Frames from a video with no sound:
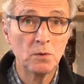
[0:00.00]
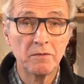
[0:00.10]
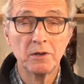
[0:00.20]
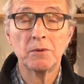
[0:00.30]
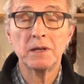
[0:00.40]
who
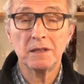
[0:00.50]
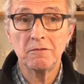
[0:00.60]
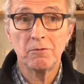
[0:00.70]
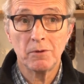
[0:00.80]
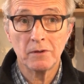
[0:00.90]
have a great
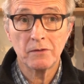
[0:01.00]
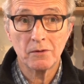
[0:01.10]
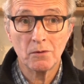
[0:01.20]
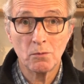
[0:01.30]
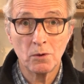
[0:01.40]
influence
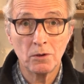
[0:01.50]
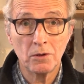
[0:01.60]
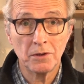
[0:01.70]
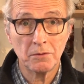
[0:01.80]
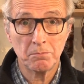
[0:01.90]
on the
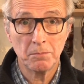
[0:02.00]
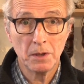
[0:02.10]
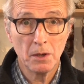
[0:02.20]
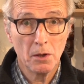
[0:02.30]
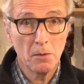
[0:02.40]
world, on
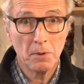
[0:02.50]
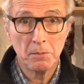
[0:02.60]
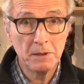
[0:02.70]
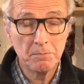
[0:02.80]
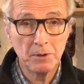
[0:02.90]

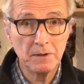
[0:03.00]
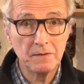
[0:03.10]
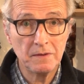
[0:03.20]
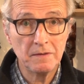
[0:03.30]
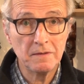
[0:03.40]
public
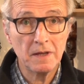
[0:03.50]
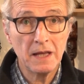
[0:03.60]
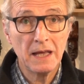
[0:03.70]
policies,